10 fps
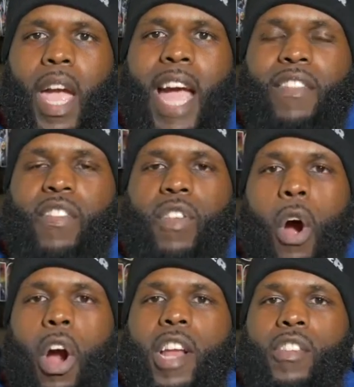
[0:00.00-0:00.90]
And
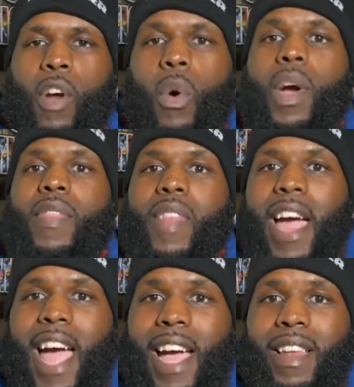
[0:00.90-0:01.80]
start doing
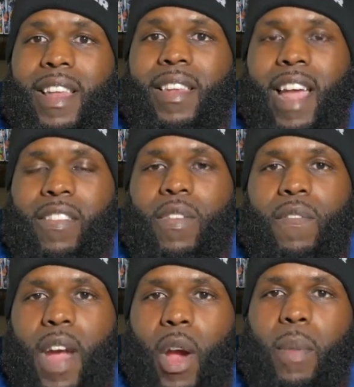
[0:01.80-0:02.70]
that. That's the
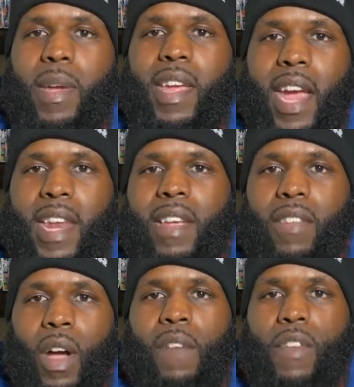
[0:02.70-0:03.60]
very
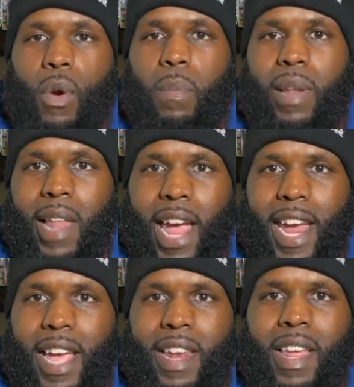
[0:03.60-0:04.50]
beginnings of your
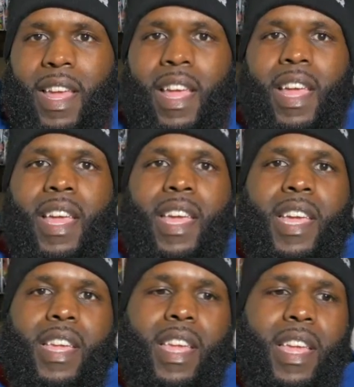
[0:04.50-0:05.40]
plan.
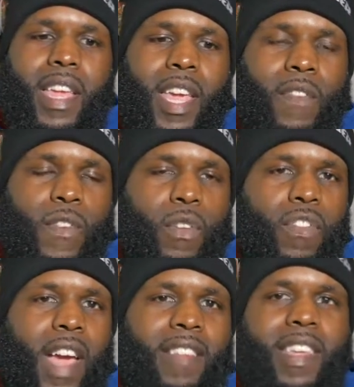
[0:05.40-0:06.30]
If you're
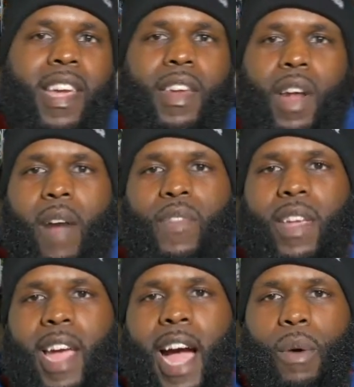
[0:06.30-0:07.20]
just getting off the
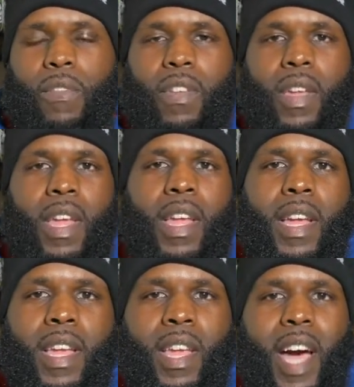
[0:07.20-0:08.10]
couch,
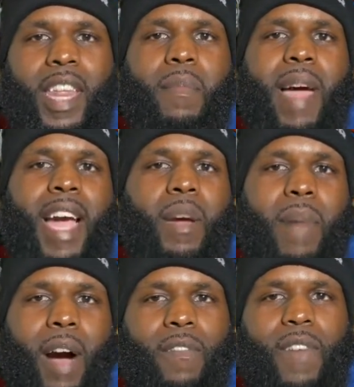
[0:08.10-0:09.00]
cutting back
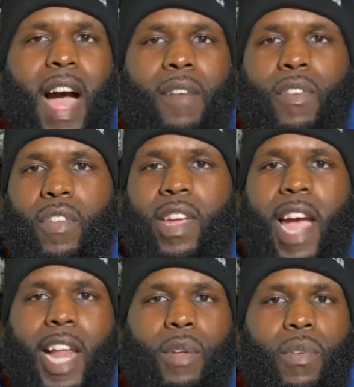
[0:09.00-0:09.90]
about 500
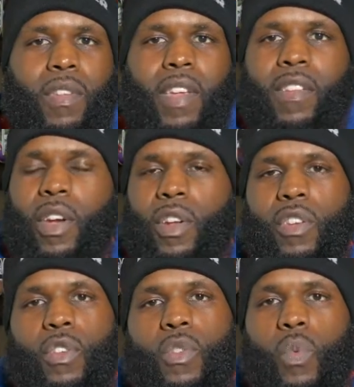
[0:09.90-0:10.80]
calories is going to
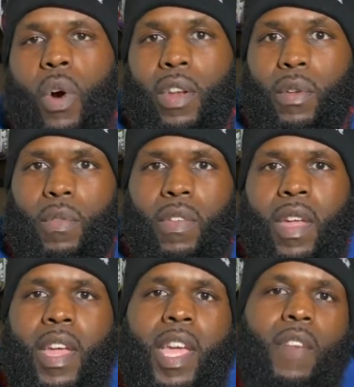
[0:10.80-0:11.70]
do you wonders.
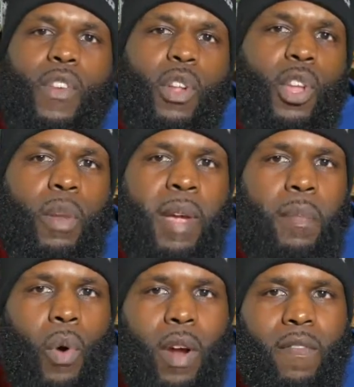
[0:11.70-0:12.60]
If you're a little bit
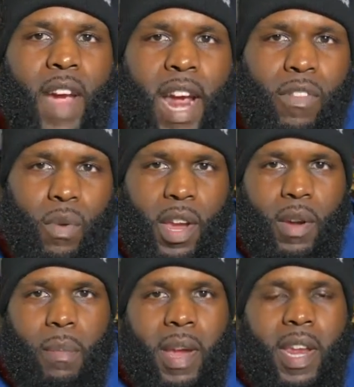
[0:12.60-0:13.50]
more advanced or
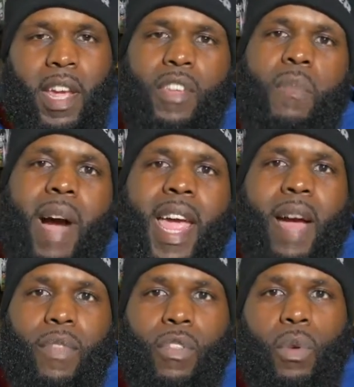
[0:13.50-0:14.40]
intermediate, you might
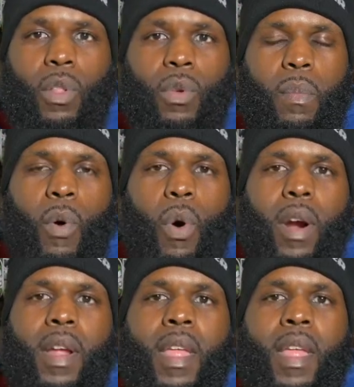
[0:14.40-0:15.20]
have to do a little more.